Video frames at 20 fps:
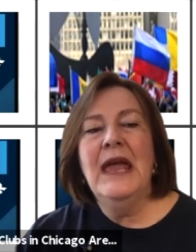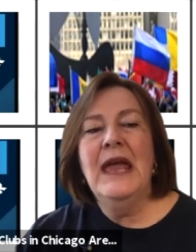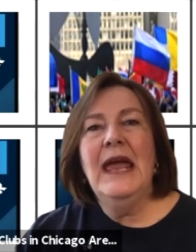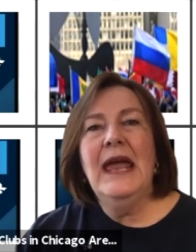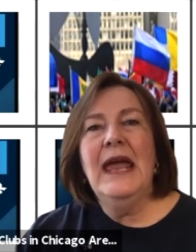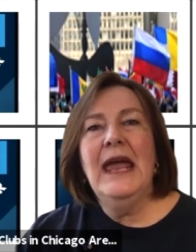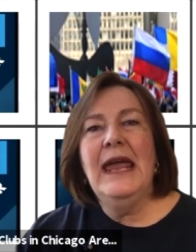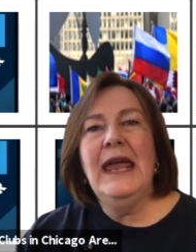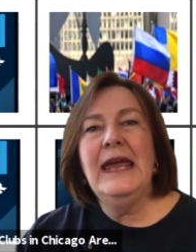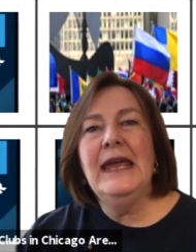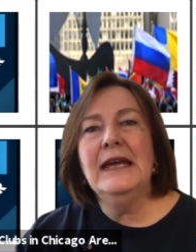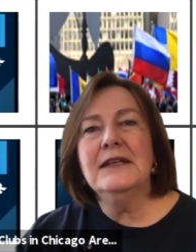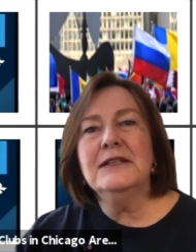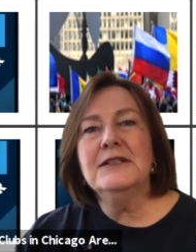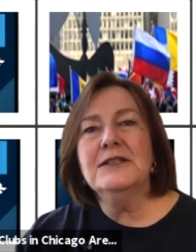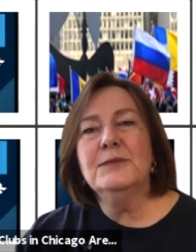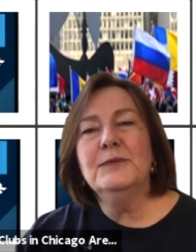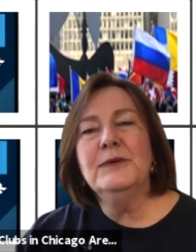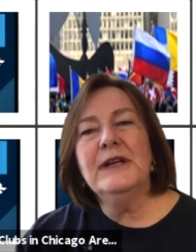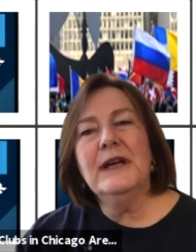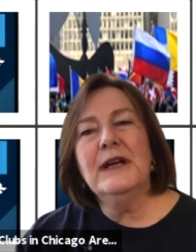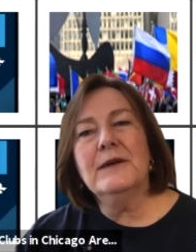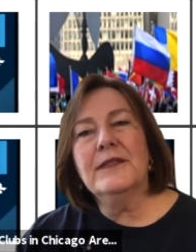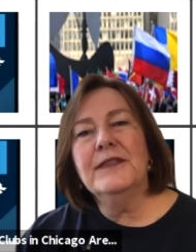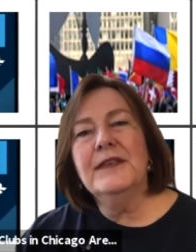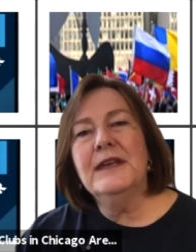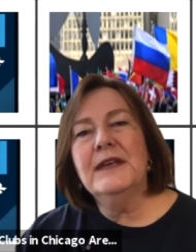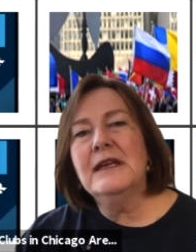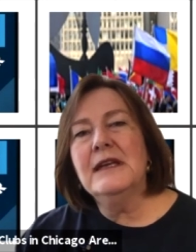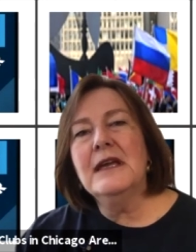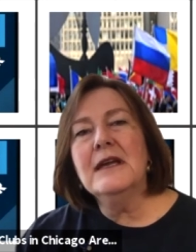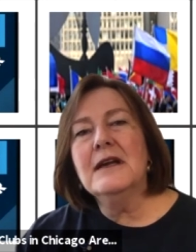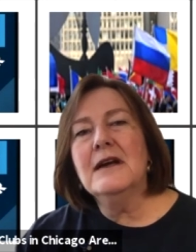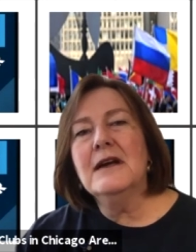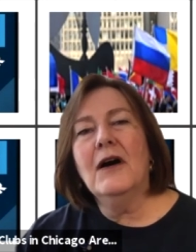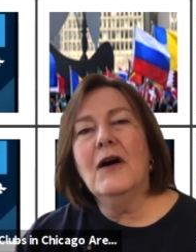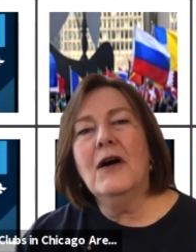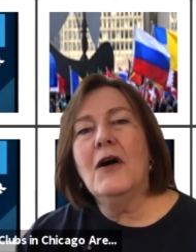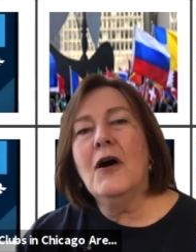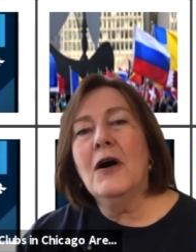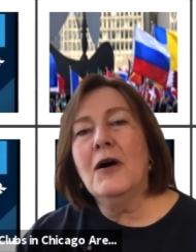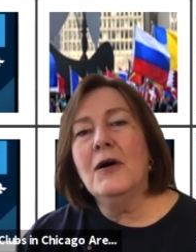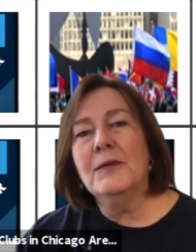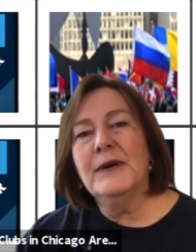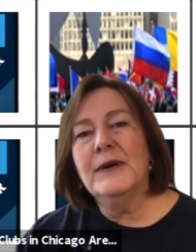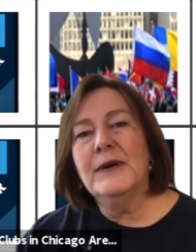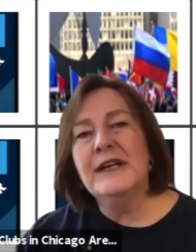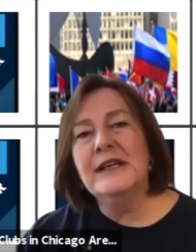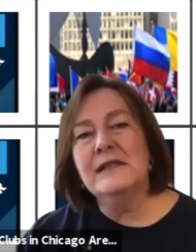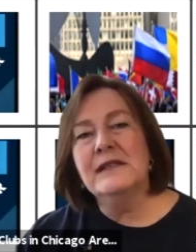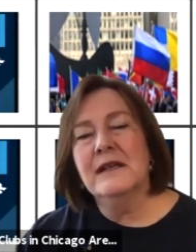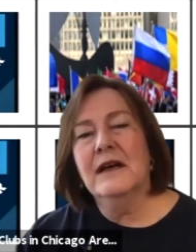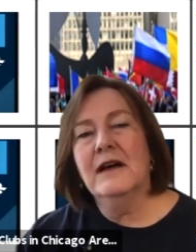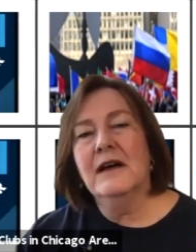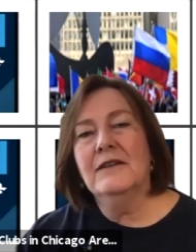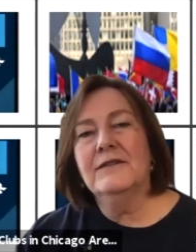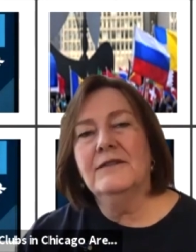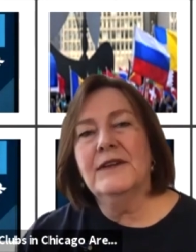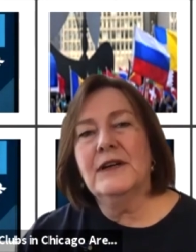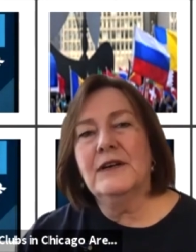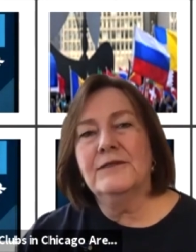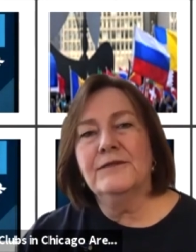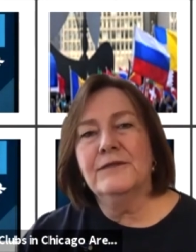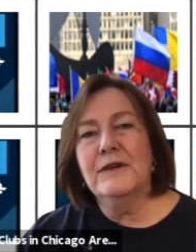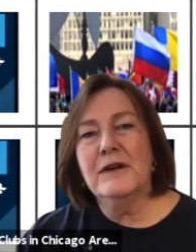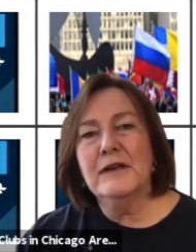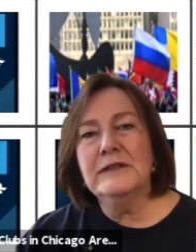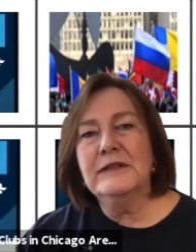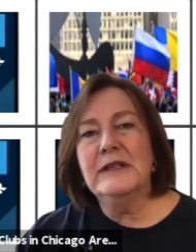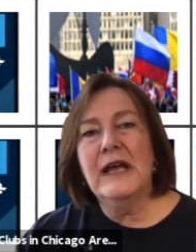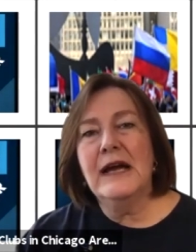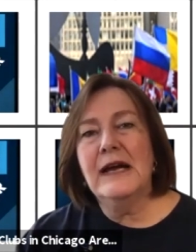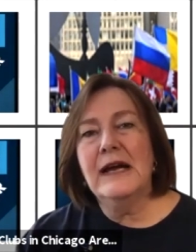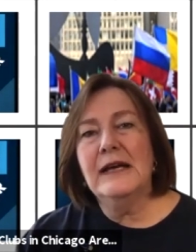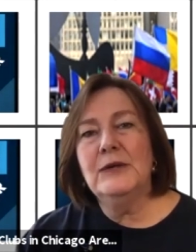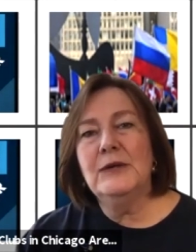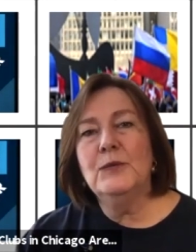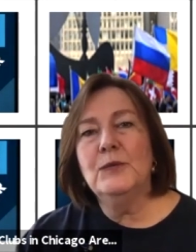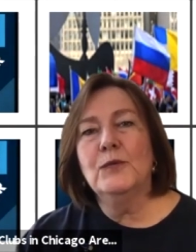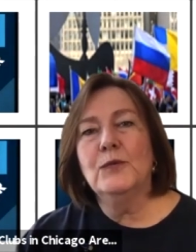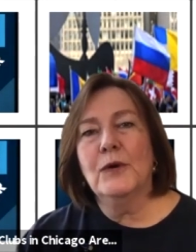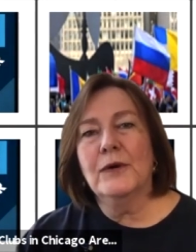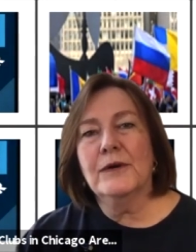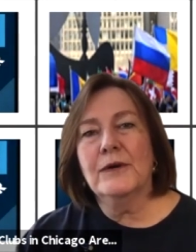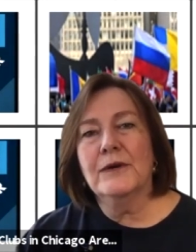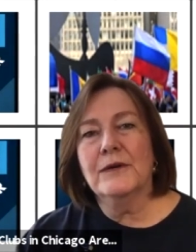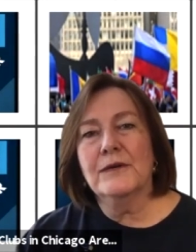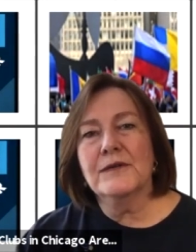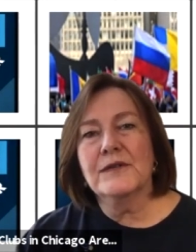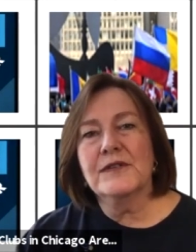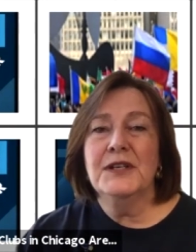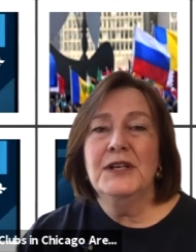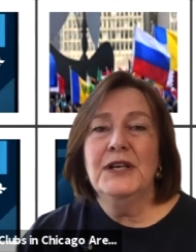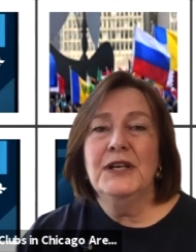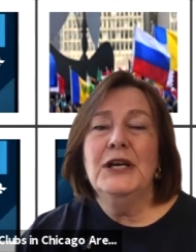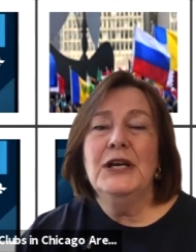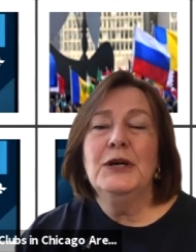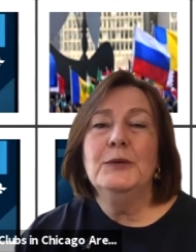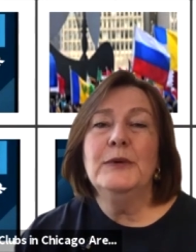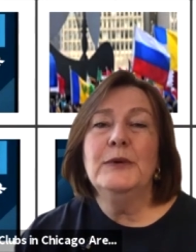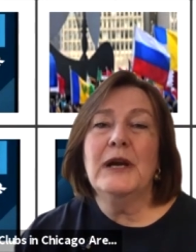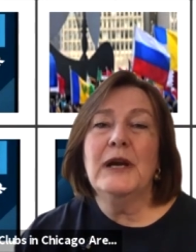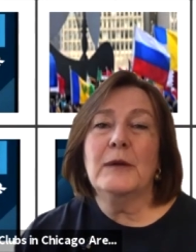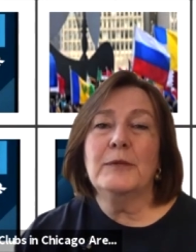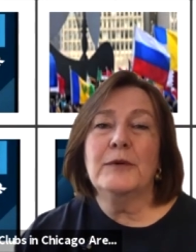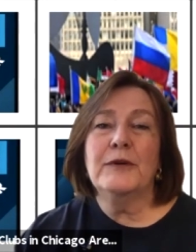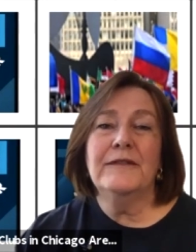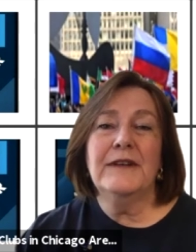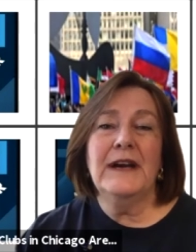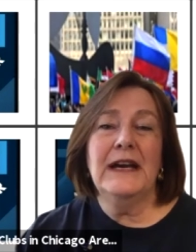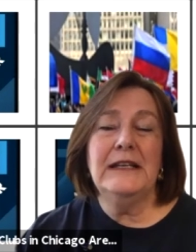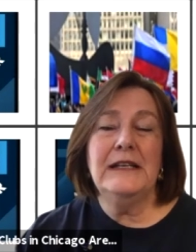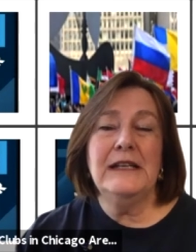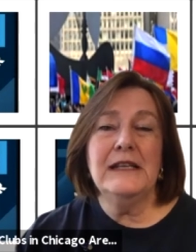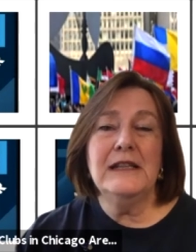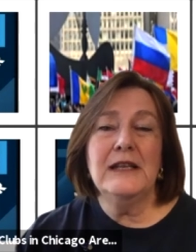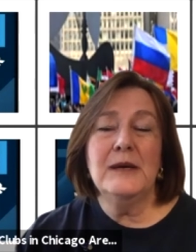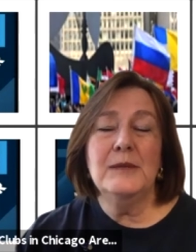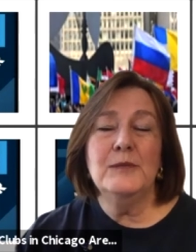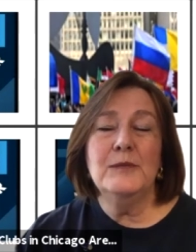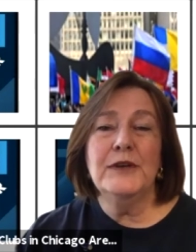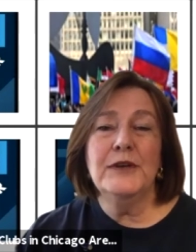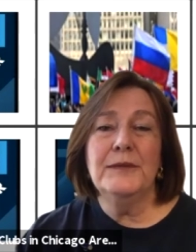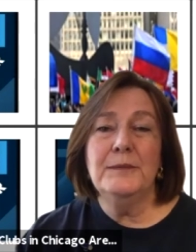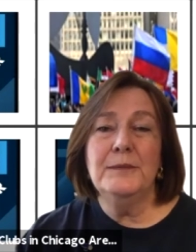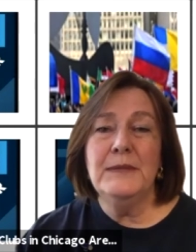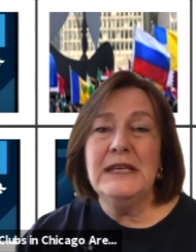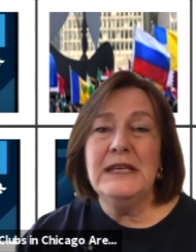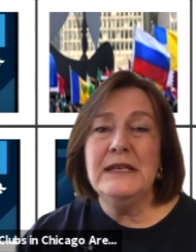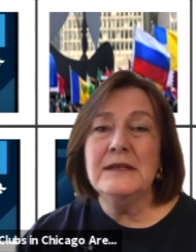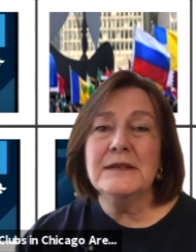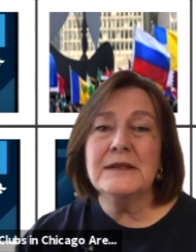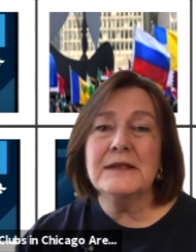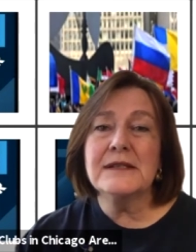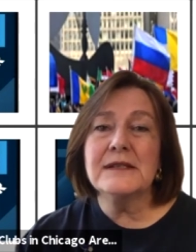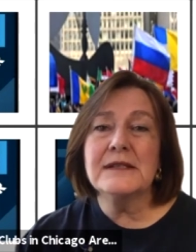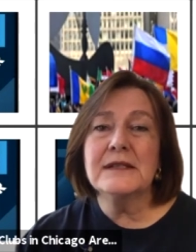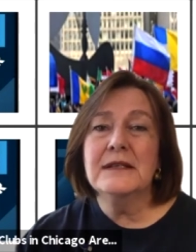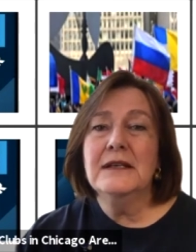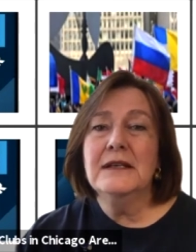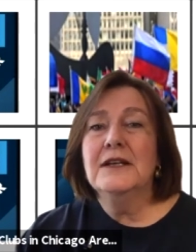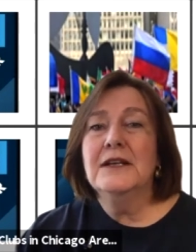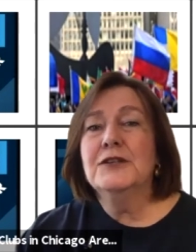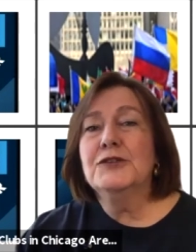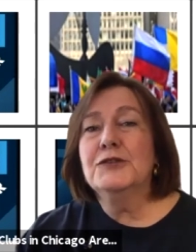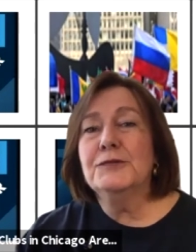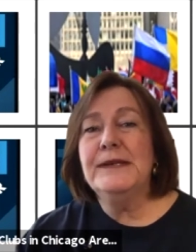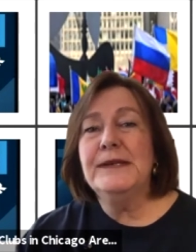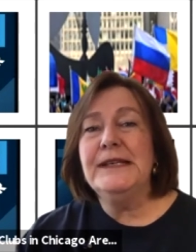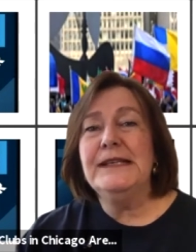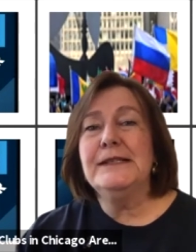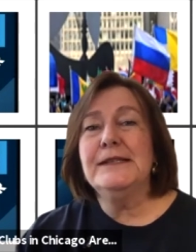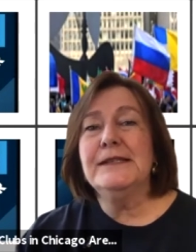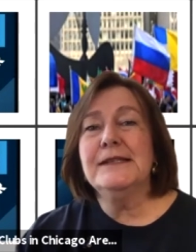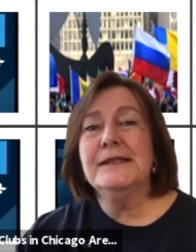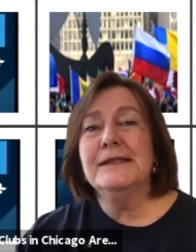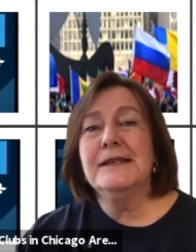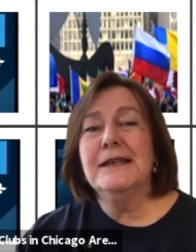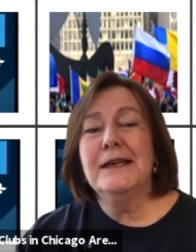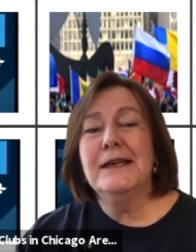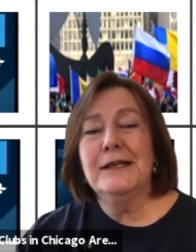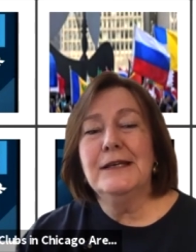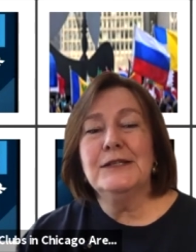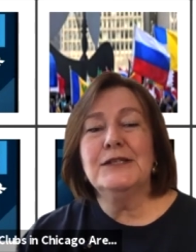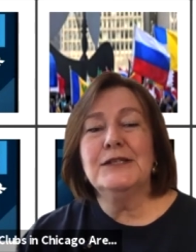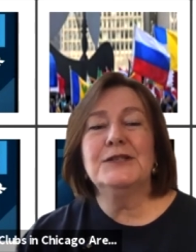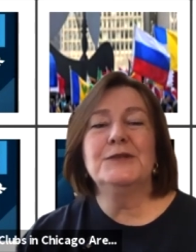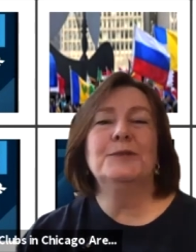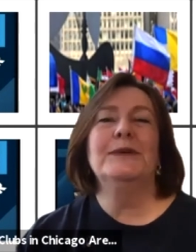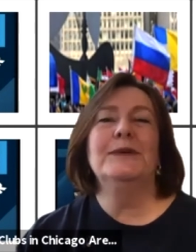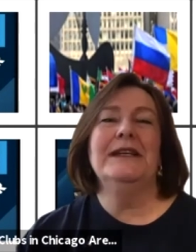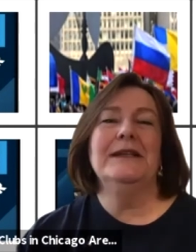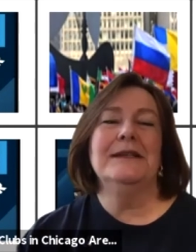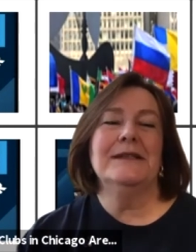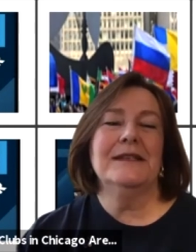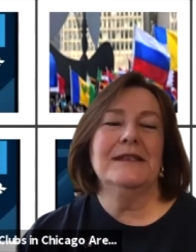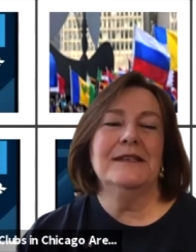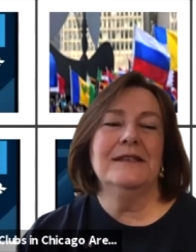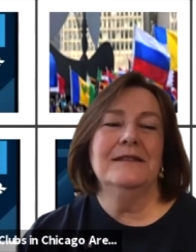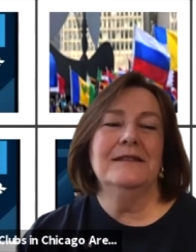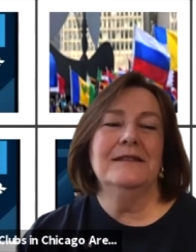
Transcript: And we are thinking always of our frontline workers. We are providing them with meals, treats, and sweets.